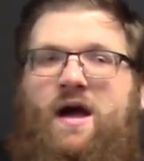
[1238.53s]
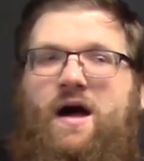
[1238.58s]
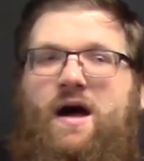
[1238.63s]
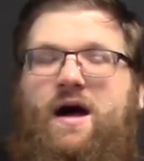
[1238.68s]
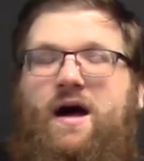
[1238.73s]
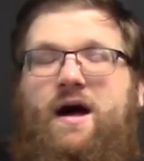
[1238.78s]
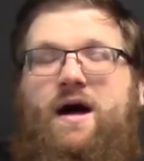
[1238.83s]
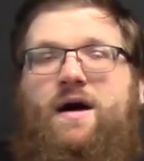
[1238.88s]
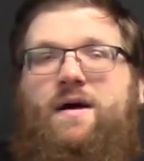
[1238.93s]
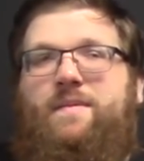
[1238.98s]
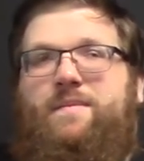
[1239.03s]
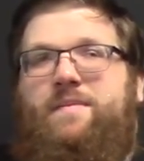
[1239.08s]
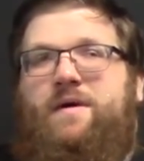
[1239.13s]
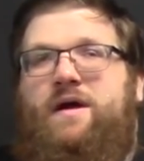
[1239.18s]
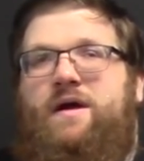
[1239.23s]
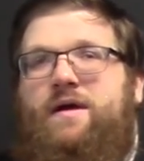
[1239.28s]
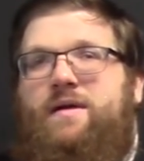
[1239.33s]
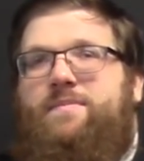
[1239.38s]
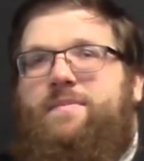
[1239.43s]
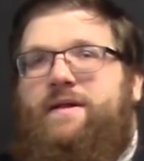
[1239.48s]

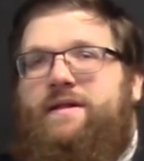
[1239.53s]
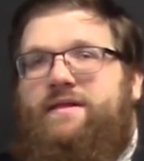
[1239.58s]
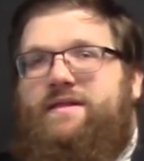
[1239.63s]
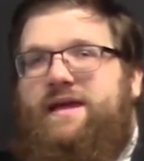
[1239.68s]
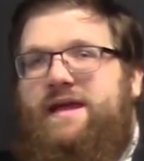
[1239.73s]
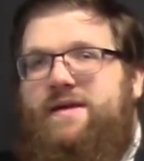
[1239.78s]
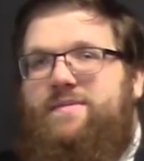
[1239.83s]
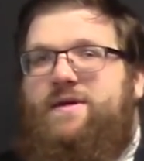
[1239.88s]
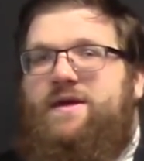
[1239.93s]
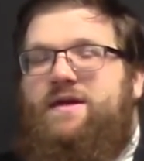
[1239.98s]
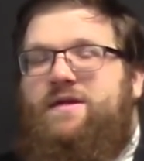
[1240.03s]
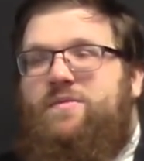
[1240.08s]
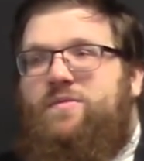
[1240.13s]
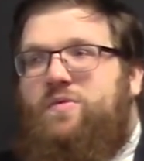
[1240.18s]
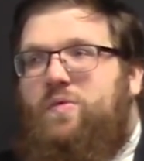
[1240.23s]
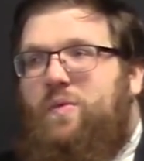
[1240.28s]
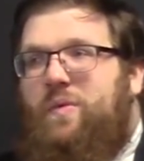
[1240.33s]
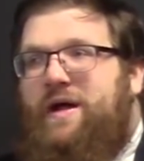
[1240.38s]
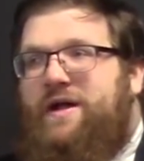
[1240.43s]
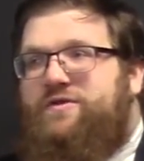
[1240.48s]
But
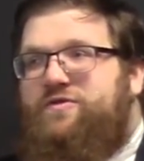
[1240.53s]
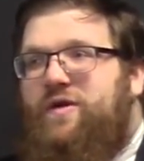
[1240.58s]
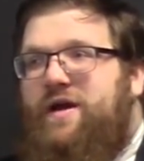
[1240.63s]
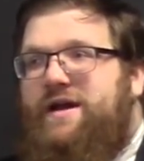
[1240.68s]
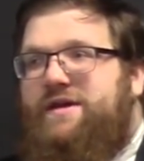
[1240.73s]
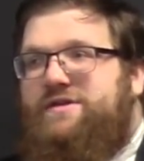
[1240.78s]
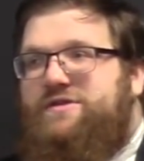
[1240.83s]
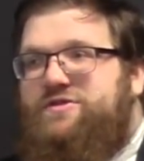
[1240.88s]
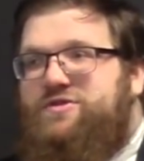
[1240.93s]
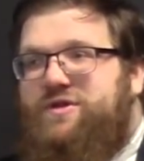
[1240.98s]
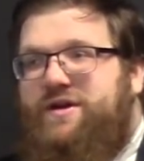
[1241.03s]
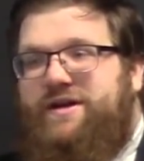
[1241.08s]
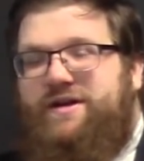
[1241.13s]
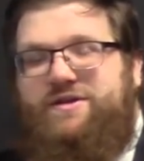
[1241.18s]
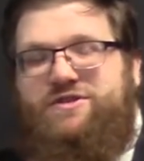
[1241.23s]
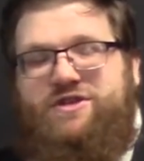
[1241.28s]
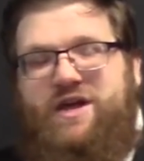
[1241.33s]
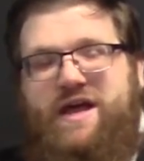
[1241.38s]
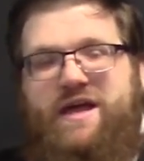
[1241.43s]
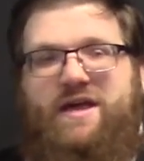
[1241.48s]
Laban, while trying to
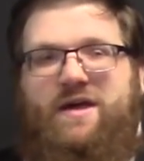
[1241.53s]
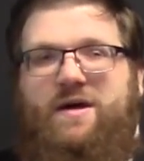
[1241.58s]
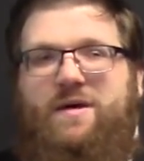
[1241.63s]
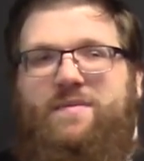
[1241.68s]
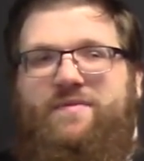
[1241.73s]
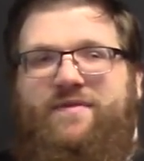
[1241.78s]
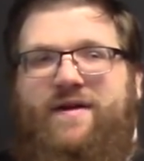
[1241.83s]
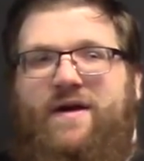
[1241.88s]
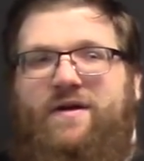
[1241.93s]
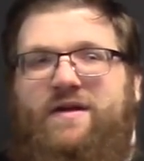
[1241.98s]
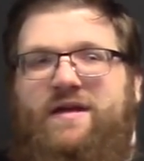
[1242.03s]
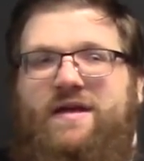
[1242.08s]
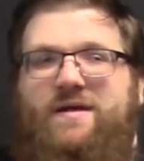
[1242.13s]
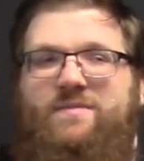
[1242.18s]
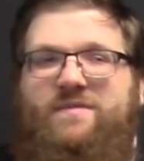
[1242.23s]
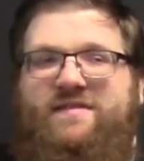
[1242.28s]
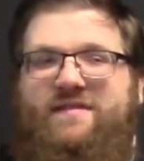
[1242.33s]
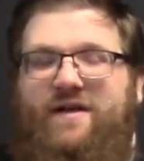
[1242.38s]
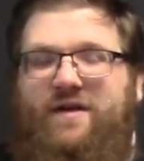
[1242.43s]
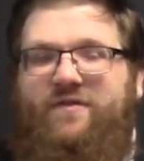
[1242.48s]
trick Jacob, found
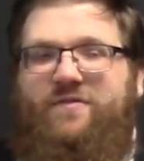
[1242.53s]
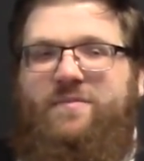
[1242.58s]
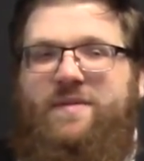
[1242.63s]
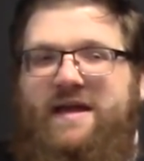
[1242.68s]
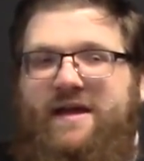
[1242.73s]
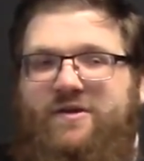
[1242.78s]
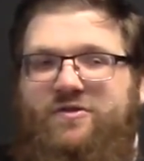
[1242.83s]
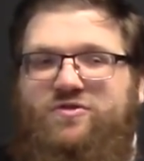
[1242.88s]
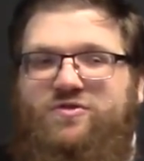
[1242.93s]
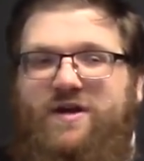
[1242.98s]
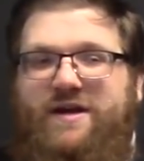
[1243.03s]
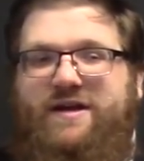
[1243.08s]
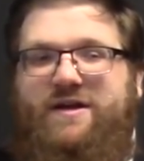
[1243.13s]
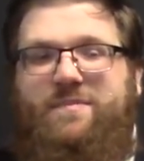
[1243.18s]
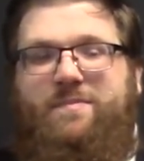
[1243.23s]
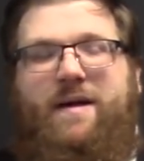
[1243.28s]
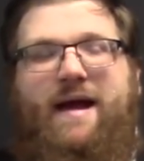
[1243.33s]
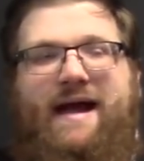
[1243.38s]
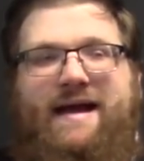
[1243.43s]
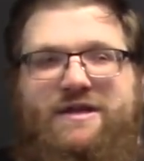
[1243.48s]
himself being
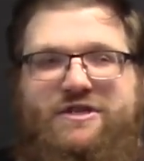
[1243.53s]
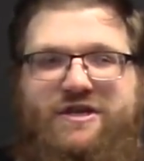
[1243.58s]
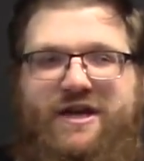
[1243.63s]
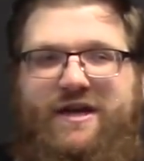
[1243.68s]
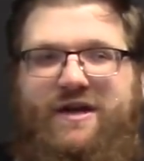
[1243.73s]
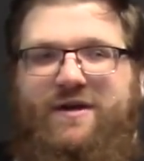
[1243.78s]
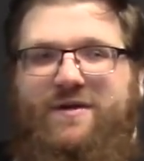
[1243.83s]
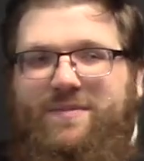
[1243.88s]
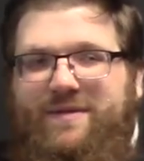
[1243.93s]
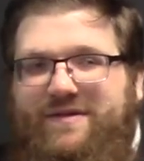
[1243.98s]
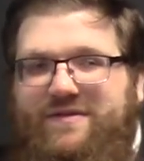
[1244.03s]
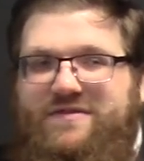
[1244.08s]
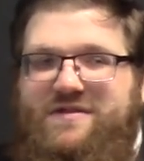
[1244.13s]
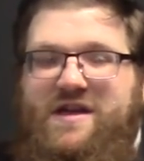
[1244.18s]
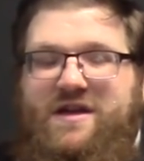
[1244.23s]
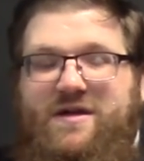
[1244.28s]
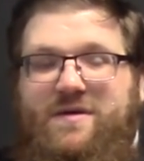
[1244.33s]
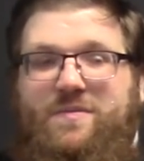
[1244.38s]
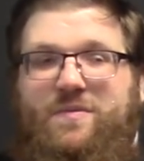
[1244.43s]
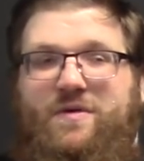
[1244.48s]
tricked by Jacob, as
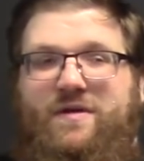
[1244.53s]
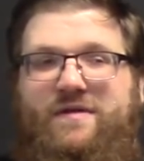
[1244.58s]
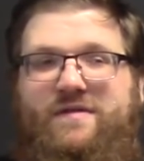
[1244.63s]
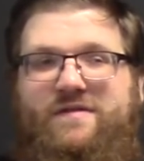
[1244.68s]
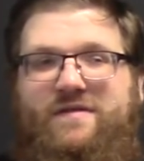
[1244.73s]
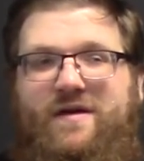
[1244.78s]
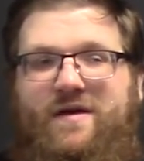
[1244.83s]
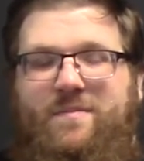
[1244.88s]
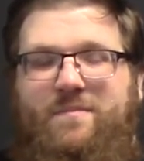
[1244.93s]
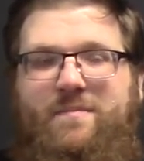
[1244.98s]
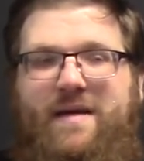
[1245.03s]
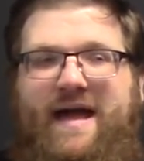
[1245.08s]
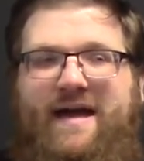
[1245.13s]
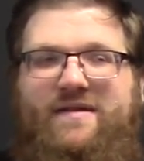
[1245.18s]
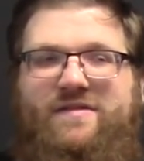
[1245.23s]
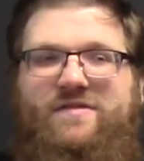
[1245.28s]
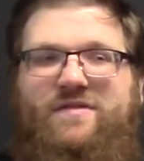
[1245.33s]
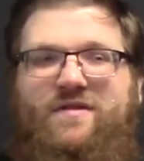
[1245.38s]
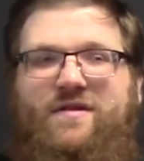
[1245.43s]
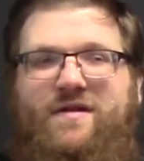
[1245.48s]
Jacob was a
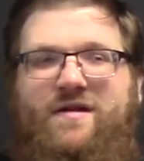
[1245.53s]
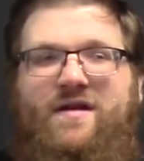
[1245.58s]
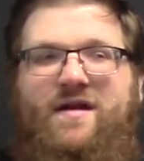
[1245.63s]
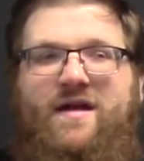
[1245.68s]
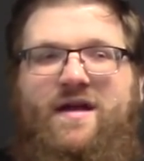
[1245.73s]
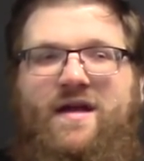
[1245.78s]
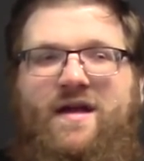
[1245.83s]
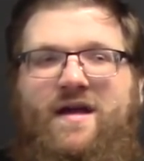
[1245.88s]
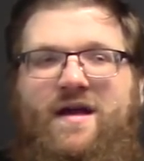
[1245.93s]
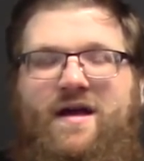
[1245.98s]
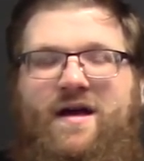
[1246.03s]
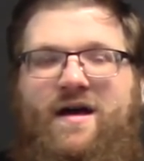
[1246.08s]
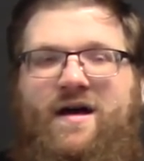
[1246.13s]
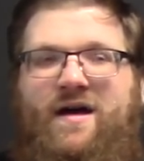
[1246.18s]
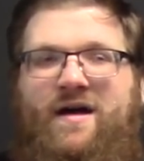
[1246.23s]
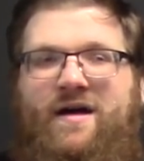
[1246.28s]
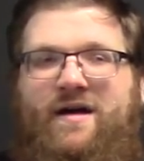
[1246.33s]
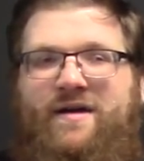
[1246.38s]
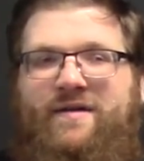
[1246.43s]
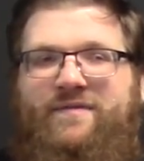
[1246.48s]
master
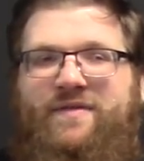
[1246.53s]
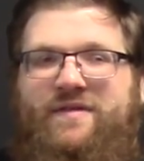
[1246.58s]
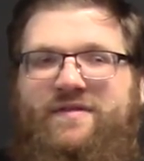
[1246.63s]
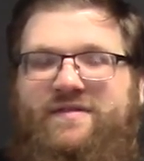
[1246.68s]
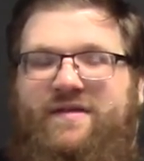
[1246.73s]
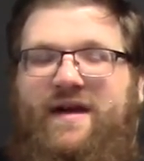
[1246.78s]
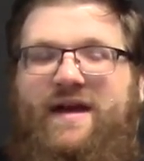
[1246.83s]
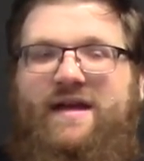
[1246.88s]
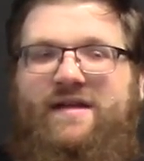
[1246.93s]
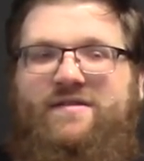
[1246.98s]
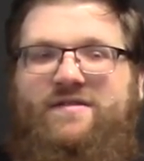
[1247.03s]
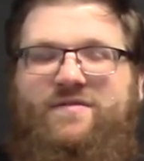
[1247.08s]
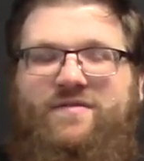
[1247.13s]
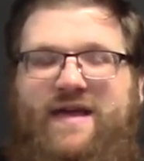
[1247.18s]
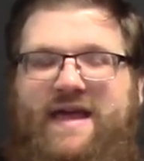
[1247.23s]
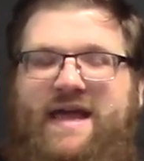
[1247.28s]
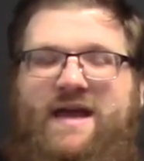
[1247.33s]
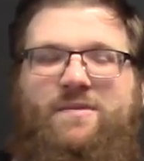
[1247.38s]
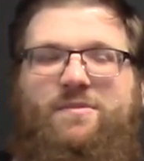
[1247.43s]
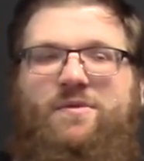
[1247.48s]
of the science of
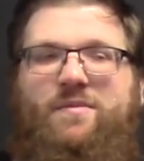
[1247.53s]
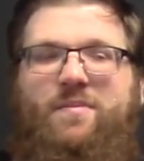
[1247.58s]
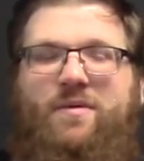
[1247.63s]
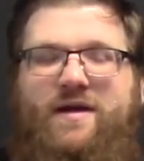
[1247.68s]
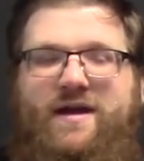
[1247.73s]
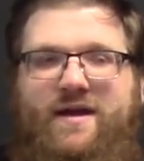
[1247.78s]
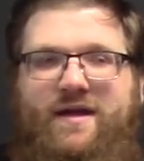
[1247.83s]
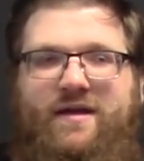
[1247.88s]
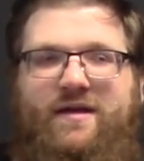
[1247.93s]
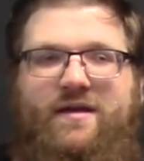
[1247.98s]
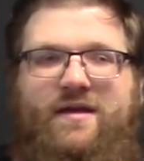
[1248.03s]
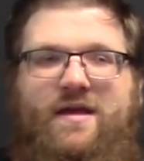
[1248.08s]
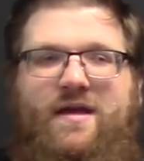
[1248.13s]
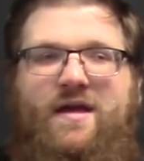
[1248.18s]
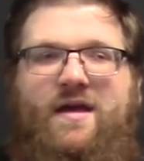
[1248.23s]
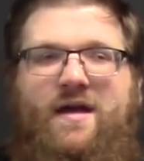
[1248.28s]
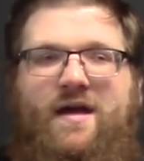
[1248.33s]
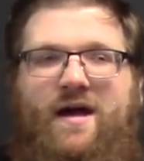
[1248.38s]
animal breeding,